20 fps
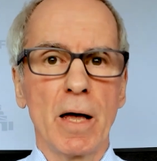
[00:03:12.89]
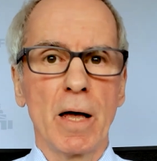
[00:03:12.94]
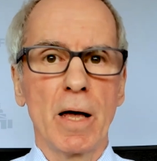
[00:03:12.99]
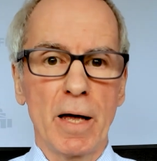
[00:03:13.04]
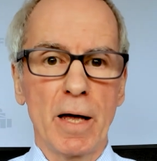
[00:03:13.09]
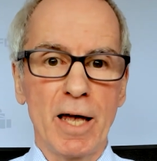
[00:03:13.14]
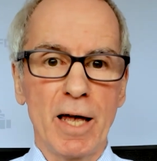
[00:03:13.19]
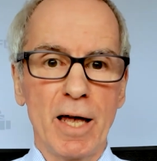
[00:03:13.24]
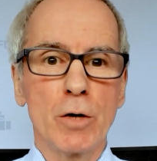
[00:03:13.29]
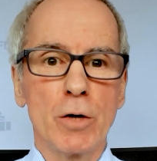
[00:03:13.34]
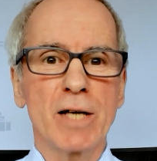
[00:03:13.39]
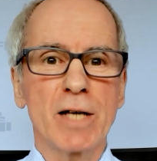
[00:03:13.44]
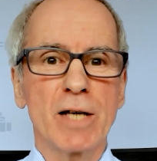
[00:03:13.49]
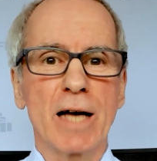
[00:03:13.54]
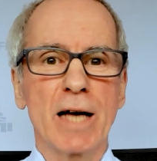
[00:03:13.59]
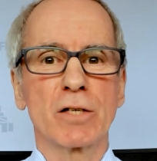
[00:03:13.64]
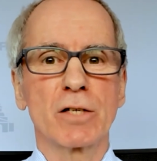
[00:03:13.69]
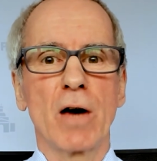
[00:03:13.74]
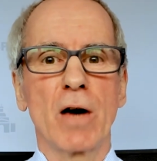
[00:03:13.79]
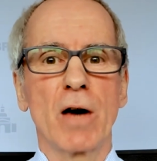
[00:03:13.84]
EU
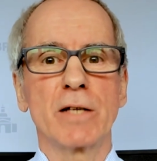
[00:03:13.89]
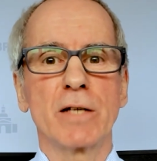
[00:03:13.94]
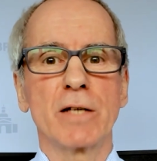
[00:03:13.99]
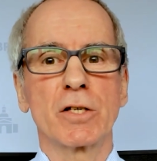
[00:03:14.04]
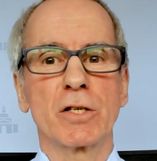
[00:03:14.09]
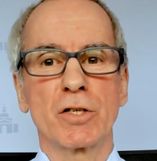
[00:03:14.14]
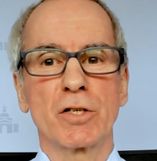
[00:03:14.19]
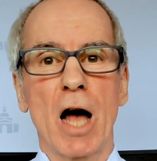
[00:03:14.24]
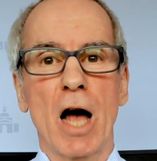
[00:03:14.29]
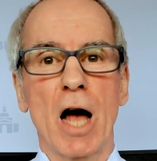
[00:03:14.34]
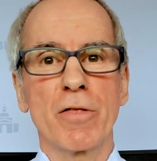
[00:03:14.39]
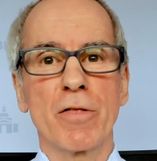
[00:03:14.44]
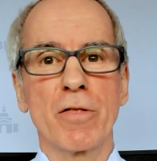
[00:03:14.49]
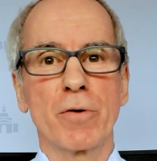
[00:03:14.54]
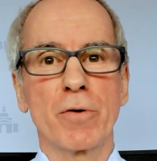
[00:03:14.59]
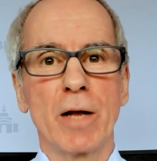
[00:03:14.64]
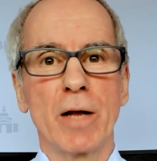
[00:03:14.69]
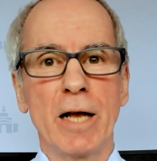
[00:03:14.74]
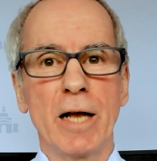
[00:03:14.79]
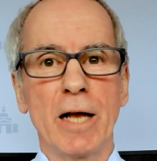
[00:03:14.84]
tax advisors and other
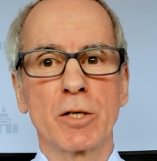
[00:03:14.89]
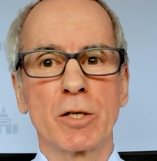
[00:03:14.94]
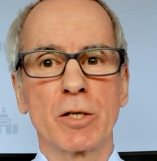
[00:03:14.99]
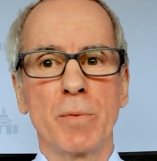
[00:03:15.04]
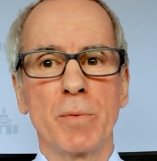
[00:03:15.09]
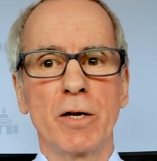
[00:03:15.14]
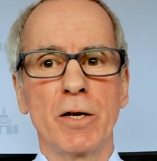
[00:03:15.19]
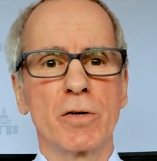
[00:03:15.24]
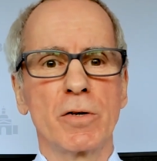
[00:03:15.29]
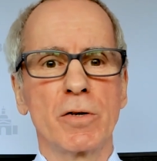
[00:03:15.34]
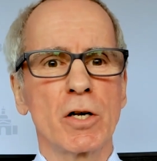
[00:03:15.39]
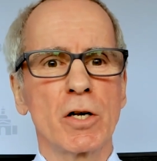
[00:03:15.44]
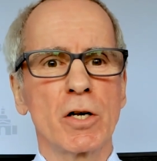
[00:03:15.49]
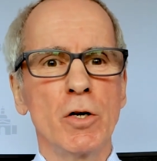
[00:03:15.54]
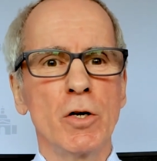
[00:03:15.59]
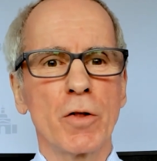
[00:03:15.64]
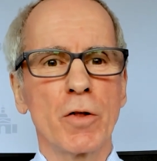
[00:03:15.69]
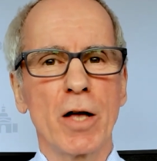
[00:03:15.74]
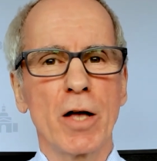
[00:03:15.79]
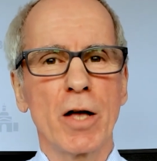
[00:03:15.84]
intermediaries are
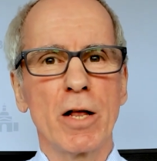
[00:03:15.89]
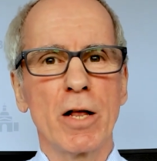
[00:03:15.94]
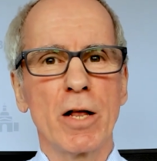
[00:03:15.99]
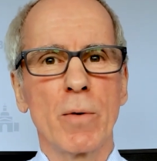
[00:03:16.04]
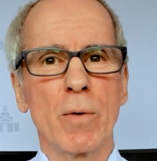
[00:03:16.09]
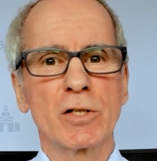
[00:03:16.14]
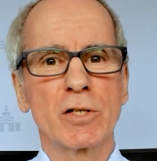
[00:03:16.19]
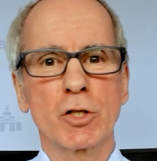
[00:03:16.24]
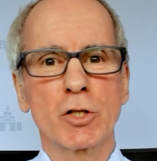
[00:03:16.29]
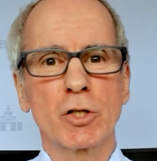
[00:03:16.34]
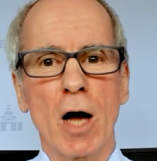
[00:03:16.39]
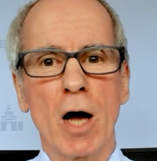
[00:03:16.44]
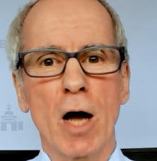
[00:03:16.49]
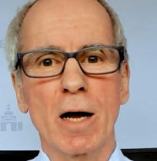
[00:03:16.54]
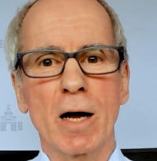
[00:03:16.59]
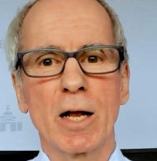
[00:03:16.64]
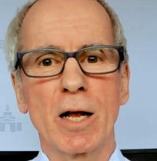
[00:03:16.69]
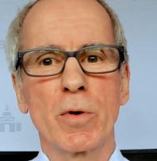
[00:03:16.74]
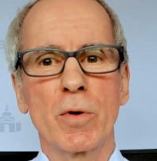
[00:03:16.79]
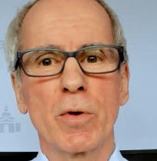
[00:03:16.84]
not the only ones
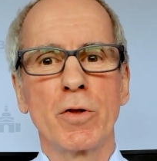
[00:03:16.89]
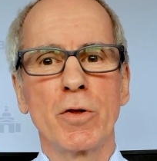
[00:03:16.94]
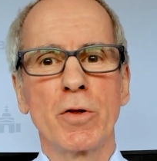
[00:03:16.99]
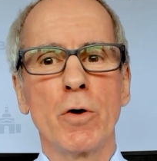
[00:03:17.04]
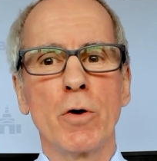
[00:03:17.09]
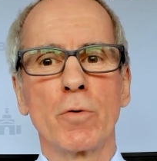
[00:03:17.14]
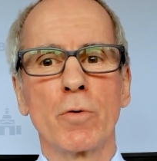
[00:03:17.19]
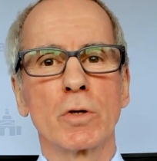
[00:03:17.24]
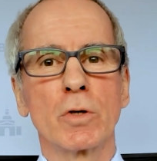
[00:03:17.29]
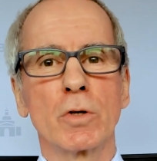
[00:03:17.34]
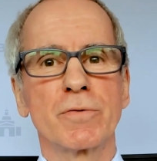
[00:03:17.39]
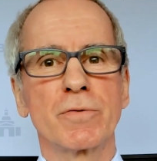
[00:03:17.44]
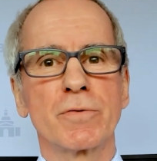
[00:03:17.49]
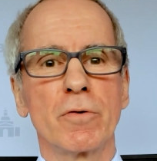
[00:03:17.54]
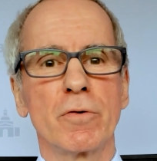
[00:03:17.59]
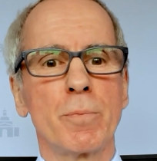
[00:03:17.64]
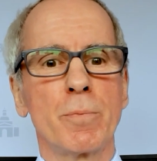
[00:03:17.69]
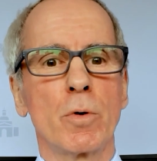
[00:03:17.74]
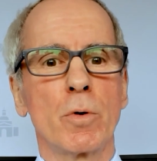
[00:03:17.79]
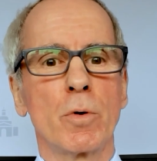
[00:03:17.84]
struggling with new rules for
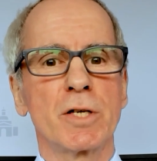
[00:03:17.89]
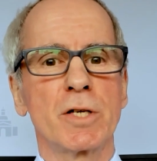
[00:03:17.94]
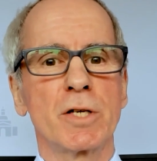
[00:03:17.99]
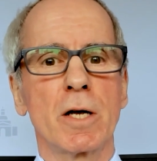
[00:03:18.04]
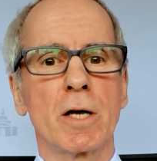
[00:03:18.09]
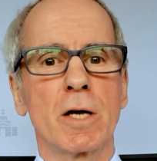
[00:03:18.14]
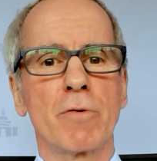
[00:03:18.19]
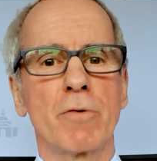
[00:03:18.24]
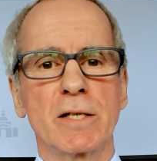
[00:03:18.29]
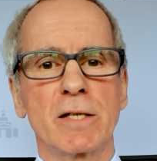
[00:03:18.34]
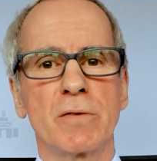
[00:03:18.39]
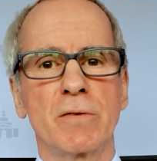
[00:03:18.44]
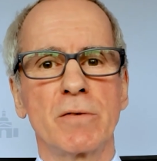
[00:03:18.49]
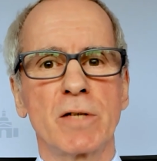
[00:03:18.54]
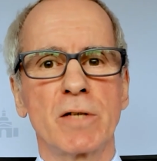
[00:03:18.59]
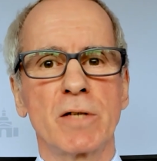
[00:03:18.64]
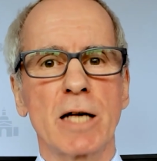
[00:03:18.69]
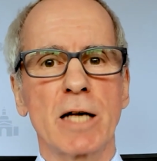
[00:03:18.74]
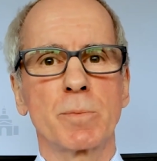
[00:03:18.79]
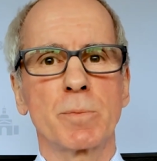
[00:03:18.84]
reporting aggressive
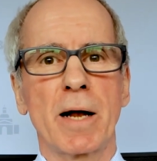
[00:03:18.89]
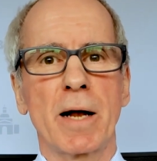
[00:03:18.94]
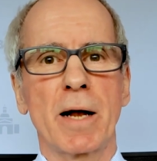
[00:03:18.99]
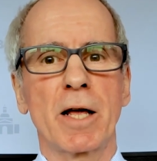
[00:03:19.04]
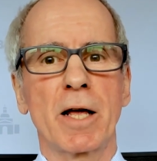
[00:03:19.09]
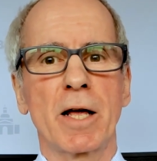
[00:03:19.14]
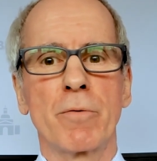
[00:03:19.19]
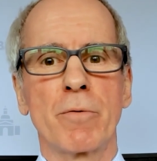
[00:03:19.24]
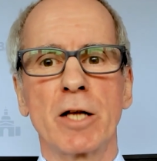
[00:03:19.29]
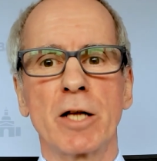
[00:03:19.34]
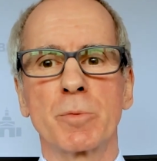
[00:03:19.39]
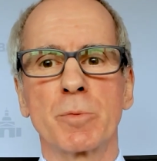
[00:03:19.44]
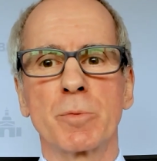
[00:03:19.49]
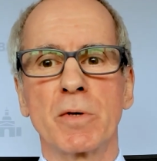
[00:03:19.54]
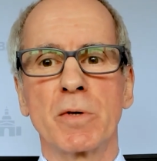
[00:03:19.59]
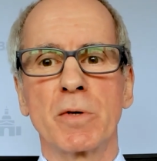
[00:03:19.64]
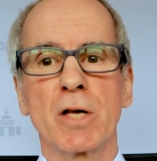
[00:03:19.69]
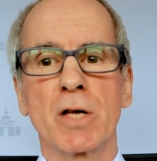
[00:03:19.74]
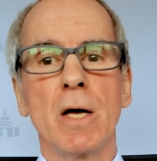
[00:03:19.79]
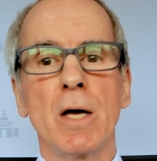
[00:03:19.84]
tax planning
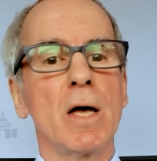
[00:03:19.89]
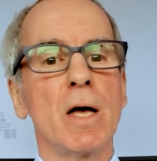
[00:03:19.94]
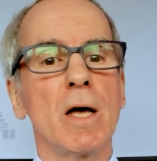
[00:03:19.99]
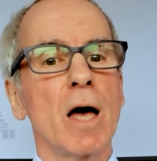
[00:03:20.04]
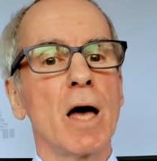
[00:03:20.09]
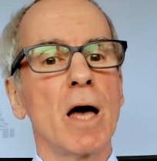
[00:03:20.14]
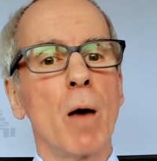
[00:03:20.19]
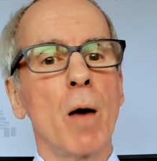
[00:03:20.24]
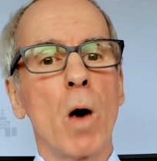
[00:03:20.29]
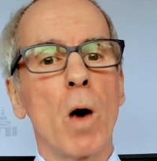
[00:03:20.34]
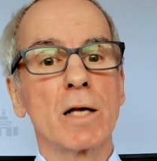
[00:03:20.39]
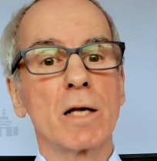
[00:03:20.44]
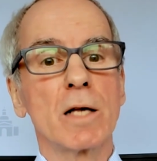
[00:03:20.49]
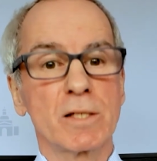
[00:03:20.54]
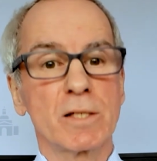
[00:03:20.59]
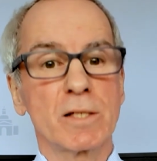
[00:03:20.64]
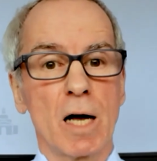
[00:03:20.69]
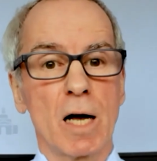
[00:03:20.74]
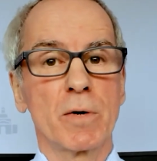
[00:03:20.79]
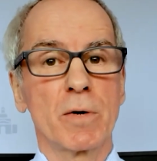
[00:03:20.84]
arrangements. And while
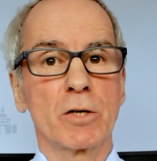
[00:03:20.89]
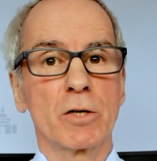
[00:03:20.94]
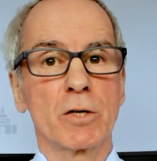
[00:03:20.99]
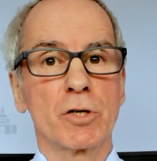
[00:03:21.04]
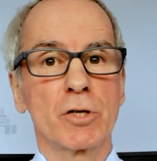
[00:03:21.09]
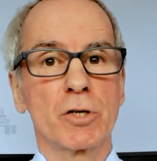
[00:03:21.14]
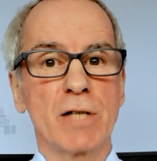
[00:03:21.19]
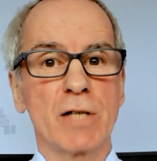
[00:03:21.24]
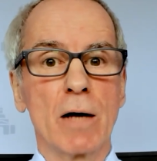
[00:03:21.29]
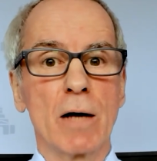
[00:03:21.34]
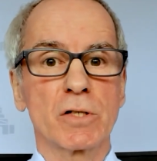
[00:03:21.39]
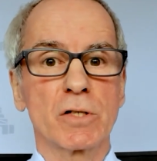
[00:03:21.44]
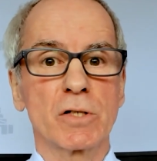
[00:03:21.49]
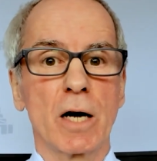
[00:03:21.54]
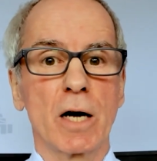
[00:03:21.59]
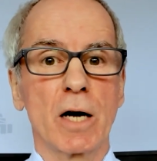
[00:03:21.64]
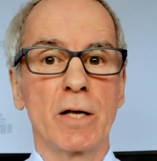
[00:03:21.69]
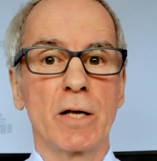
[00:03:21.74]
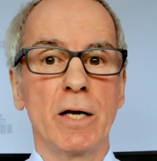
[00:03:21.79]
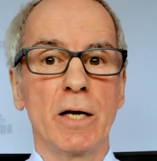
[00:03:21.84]
some countries
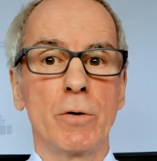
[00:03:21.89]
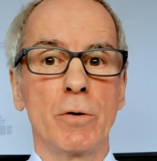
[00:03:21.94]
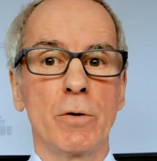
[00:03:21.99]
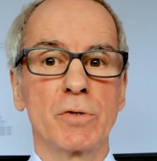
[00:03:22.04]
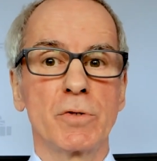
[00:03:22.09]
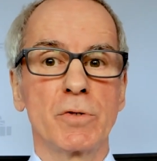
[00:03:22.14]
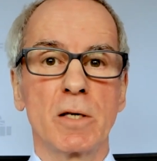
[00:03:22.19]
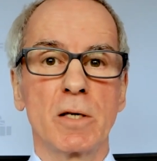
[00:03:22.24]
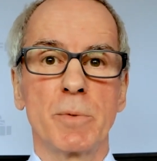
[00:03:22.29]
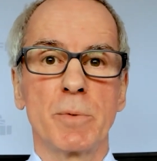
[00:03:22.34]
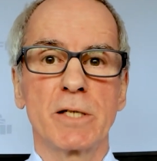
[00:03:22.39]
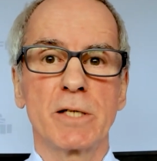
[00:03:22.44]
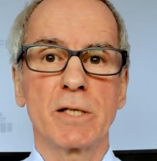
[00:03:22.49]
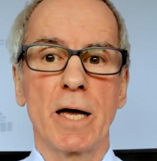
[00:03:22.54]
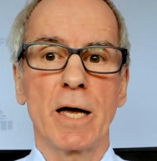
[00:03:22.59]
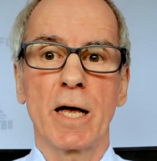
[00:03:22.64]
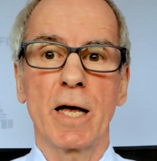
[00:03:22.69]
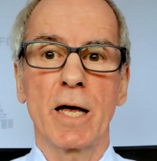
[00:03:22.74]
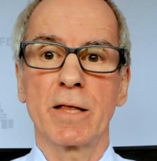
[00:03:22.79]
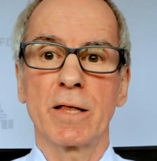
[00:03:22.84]
outside the EU seem to be
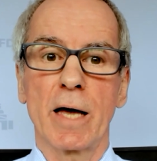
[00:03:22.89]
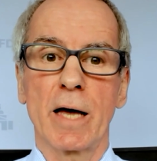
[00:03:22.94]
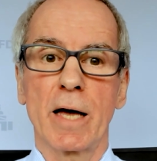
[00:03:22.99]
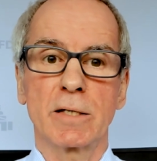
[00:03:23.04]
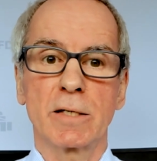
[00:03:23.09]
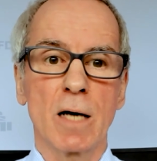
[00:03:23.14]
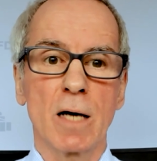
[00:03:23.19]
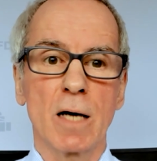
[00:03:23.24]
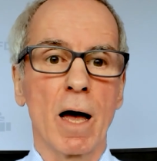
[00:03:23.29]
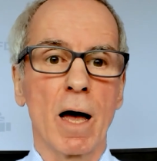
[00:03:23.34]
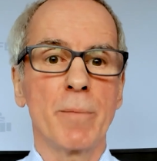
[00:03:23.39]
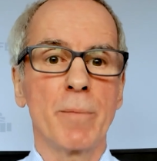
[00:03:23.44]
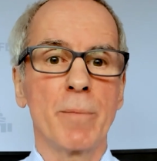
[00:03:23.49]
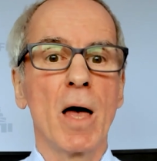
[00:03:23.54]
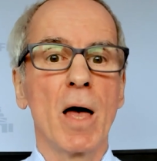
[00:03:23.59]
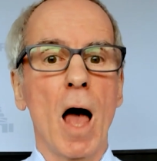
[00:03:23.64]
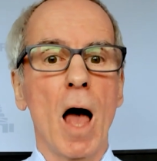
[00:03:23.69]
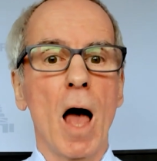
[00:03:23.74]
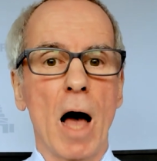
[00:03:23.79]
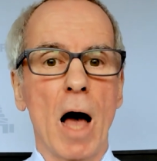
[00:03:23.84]
taking their
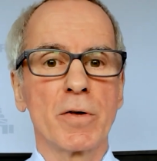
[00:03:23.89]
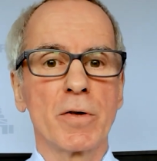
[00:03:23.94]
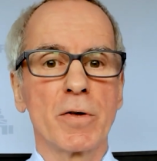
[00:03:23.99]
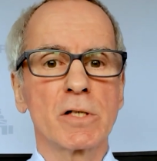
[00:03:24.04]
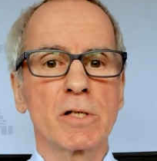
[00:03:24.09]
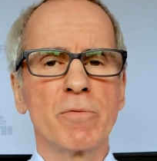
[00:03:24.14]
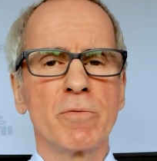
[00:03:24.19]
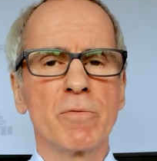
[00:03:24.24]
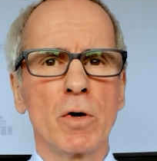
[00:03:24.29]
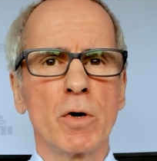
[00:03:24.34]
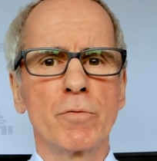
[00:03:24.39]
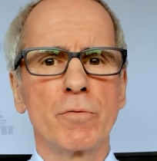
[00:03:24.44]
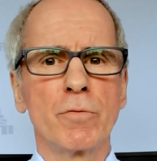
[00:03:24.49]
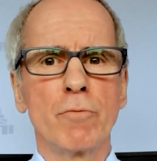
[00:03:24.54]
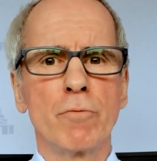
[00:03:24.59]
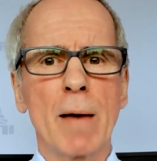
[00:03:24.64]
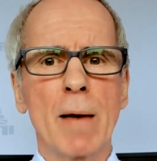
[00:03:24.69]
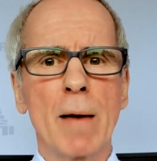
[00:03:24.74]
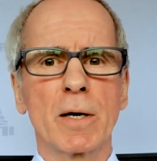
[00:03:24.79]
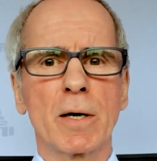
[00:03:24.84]
time, others have moved
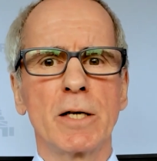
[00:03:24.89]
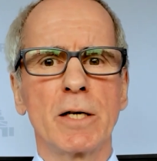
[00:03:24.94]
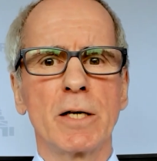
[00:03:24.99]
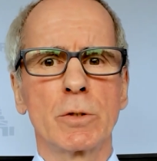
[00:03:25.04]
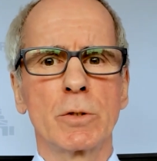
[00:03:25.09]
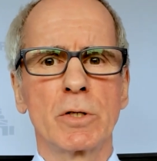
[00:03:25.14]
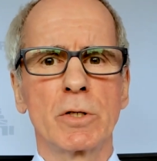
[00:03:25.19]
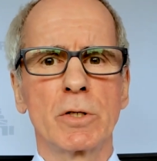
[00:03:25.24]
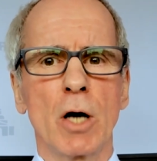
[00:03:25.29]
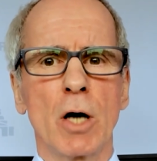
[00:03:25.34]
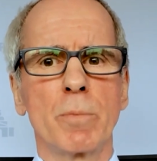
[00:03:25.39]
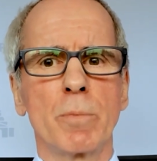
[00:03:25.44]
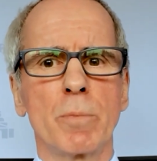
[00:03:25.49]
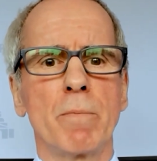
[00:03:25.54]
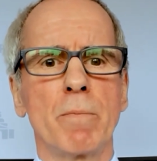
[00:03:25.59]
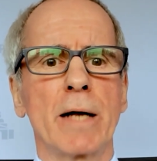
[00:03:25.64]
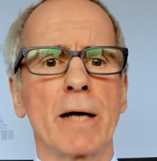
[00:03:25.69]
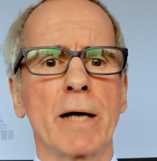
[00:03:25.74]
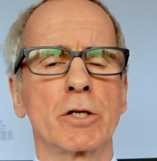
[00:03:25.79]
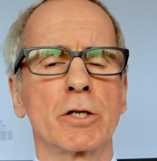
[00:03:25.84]
rapidly to adopt
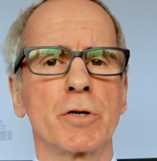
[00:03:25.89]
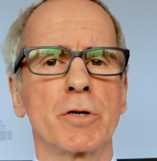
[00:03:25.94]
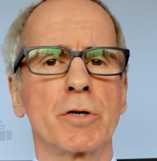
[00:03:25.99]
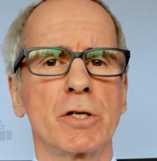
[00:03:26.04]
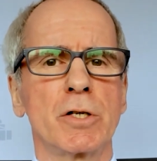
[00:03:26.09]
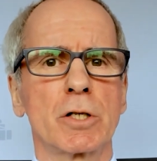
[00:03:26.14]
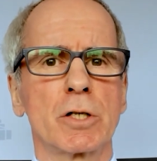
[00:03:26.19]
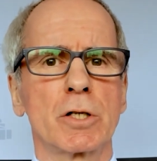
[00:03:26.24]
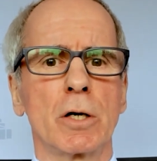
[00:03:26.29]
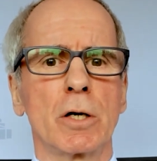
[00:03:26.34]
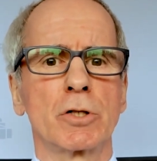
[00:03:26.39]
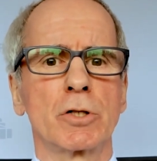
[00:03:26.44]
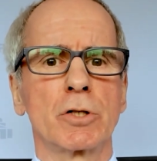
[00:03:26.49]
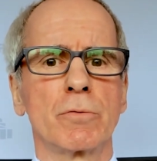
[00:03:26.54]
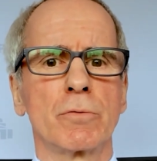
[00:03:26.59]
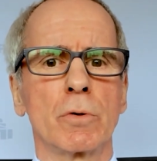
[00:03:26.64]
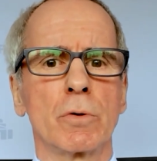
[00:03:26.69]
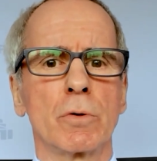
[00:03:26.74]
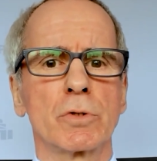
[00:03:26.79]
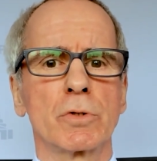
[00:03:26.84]
mandatory disclosure
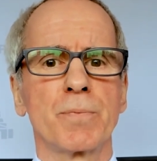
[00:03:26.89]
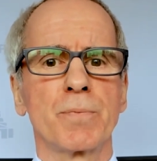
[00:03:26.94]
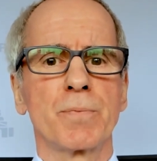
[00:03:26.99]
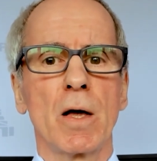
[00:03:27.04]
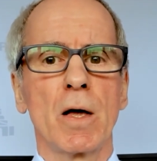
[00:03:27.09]
rules.